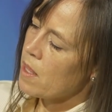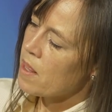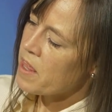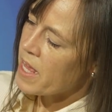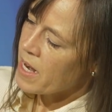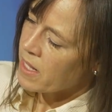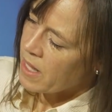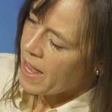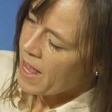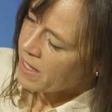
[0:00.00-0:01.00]
Then at
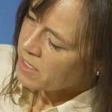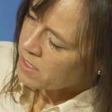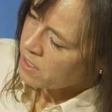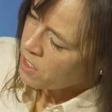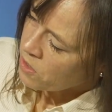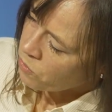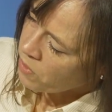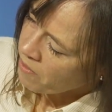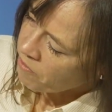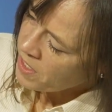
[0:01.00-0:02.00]
last, the
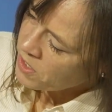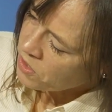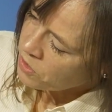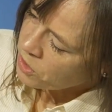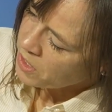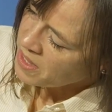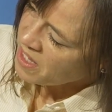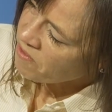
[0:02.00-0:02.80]
rough-faced girl and the